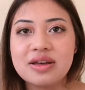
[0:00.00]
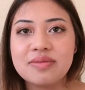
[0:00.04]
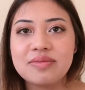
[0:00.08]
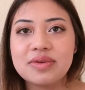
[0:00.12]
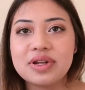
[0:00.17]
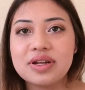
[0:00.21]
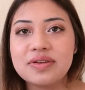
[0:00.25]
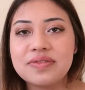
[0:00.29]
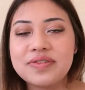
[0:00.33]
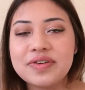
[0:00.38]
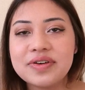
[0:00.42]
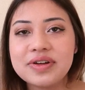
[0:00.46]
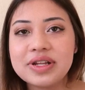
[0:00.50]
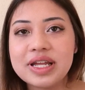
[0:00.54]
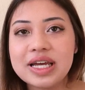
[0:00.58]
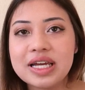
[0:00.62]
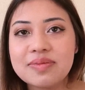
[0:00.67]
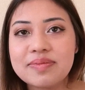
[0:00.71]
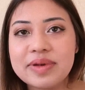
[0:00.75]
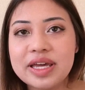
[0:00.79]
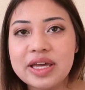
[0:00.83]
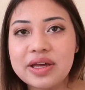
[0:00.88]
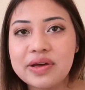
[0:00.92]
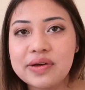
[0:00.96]
But if you're
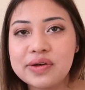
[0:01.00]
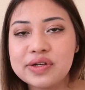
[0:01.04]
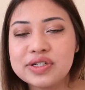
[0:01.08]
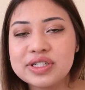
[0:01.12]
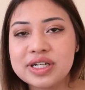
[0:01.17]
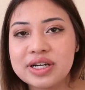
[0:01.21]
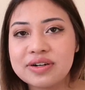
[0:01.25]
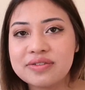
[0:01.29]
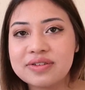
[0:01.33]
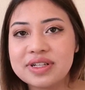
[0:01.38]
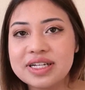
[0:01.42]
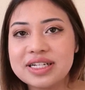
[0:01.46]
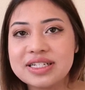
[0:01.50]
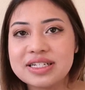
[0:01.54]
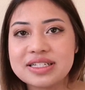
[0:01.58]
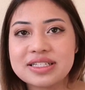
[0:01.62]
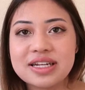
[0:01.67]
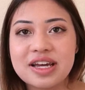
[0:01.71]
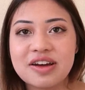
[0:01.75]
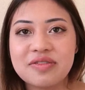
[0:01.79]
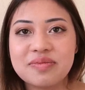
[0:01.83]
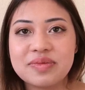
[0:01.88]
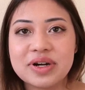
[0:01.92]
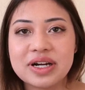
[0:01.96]
like me who generally
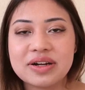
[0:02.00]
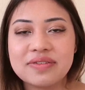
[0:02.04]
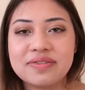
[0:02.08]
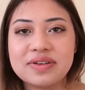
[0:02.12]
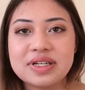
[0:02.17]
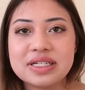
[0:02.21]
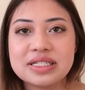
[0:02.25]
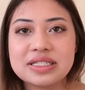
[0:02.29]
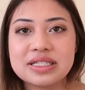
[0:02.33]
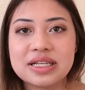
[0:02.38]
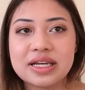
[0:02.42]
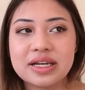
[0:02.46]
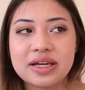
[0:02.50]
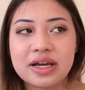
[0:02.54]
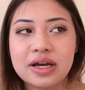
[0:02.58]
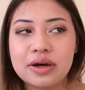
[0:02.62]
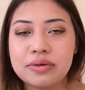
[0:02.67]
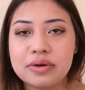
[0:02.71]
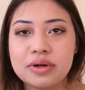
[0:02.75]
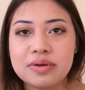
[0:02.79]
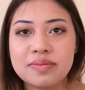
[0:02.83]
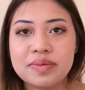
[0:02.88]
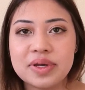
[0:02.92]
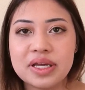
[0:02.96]
doesn't have breakfast, like I
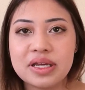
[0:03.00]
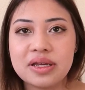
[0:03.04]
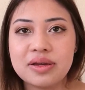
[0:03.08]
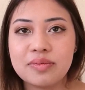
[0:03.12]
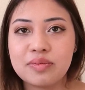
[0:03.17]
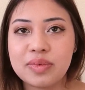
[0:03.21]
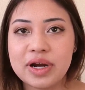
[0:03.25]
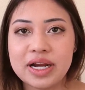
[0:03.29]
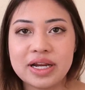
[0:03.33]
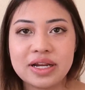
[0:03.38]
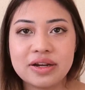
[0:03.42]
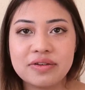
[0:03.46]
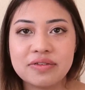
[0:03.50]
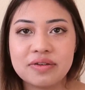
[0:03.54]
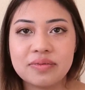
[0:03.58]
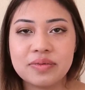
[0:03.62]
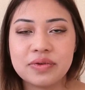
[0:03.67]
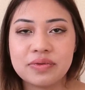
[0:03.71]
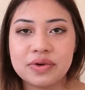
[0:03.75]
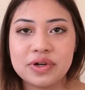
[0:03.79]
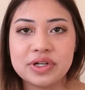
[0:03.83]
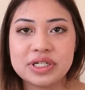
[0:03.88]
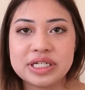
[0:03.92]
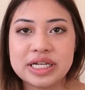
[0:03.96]
wouldn't be breaking from
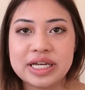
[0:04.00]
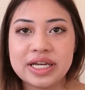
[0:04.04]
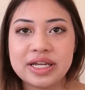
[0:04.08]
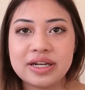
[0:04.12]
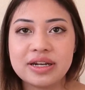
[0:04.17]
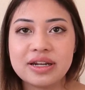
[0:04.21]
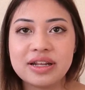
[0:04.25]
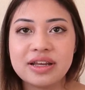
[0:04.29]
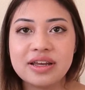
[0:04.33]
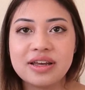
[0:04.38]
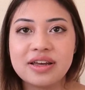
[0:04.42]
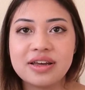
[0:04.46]
the routine